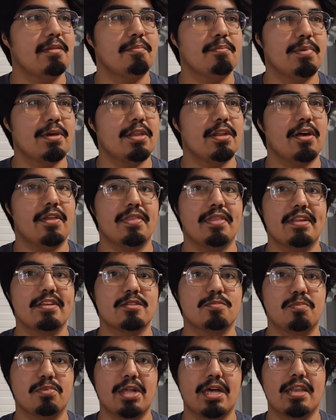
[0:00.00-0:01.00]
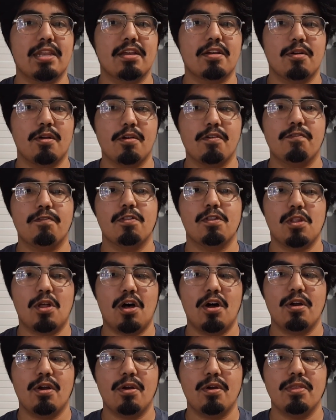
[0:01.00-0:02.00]
been on this planet Earth
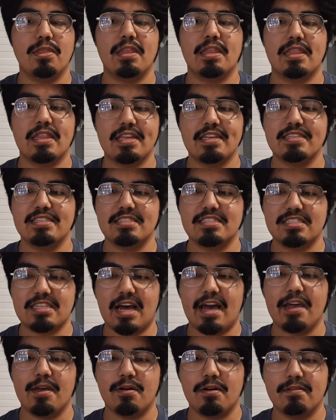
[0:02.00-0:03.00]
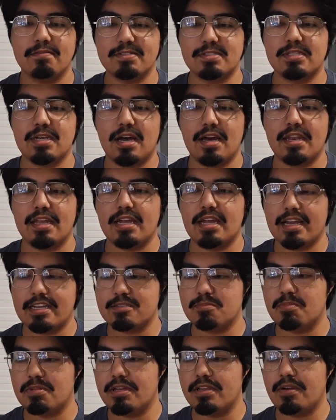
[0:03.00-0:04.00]
longer than this style of Sonic has
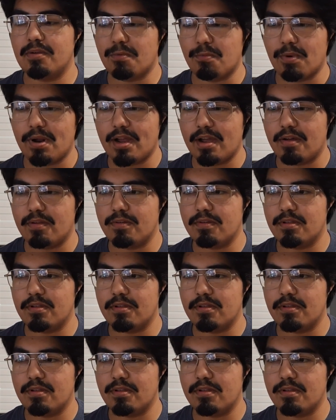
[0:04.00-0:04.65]
been around.